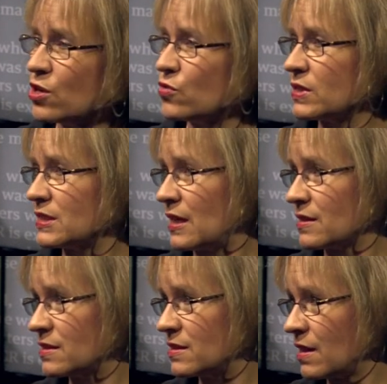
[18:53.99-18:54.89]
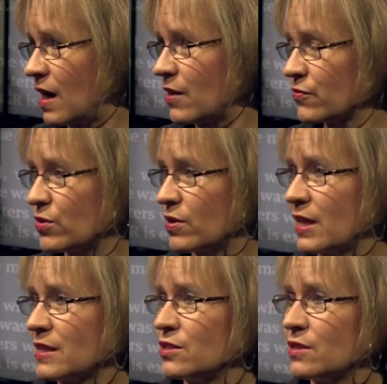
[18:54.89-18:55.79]
results after
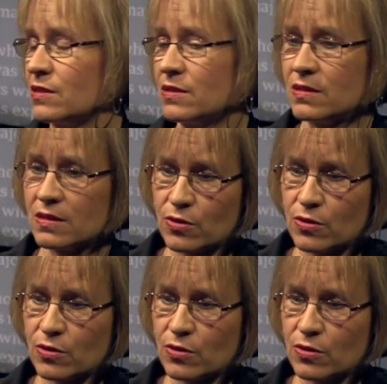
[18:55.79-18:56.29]
elections,